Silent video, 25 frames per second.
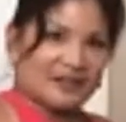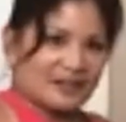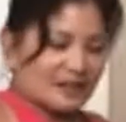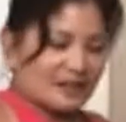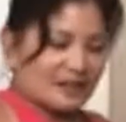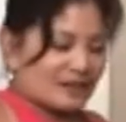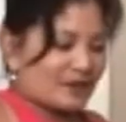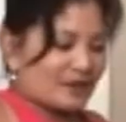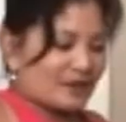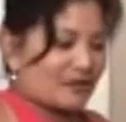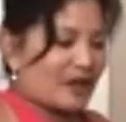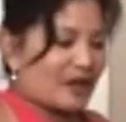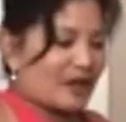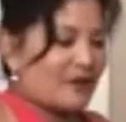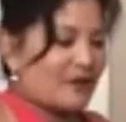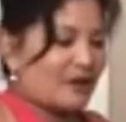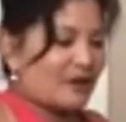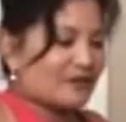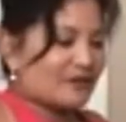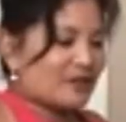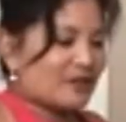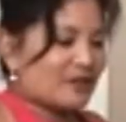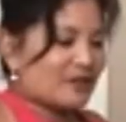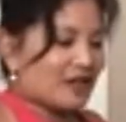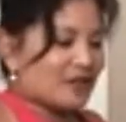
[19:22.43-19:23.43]
So now
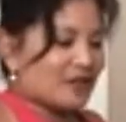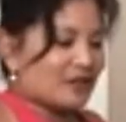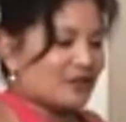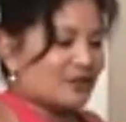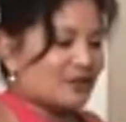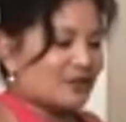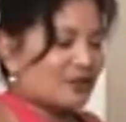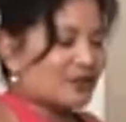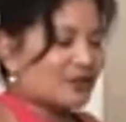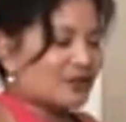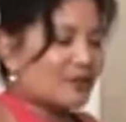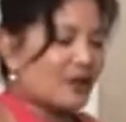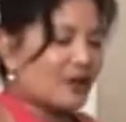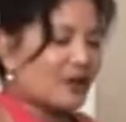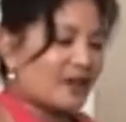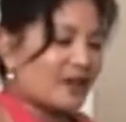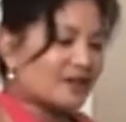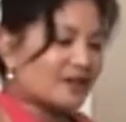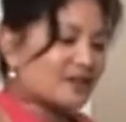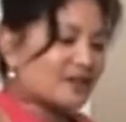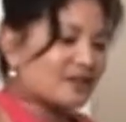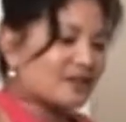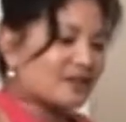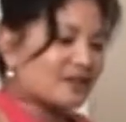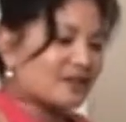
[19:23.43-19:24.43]
I've got sore
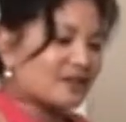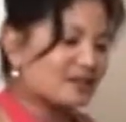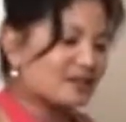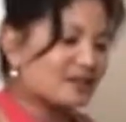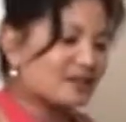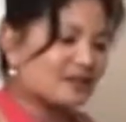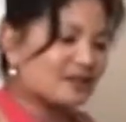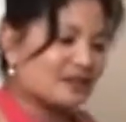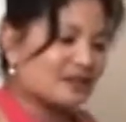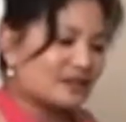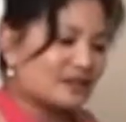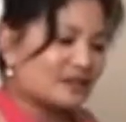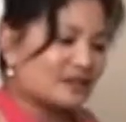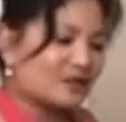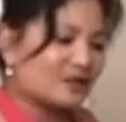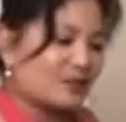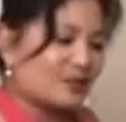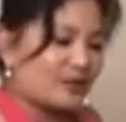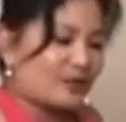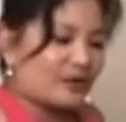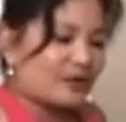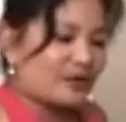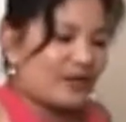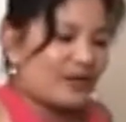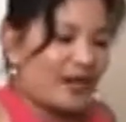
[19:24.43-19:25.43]
spots and
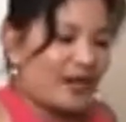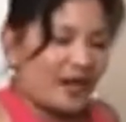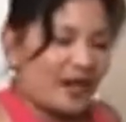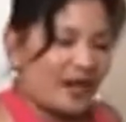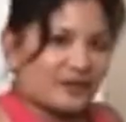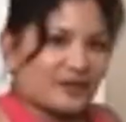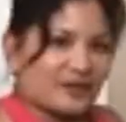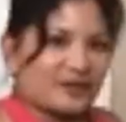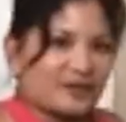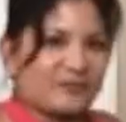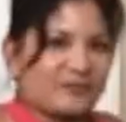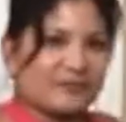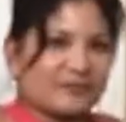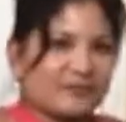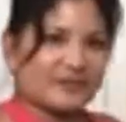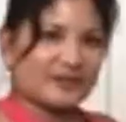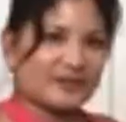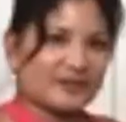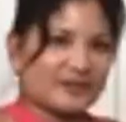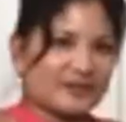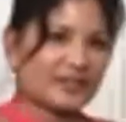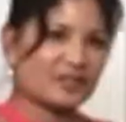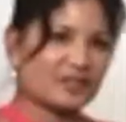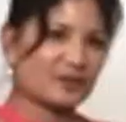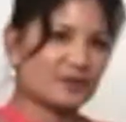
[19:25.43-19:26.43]
sore calves.
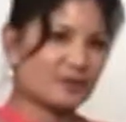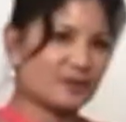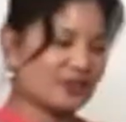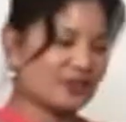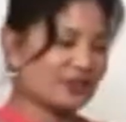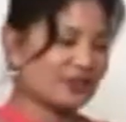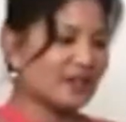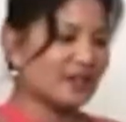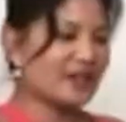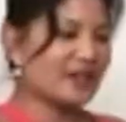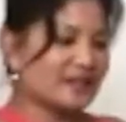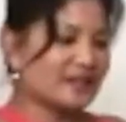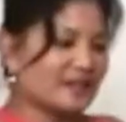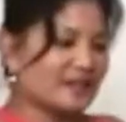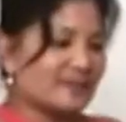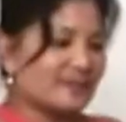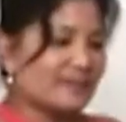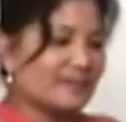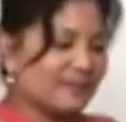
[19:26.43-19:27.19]
Let's switch legs.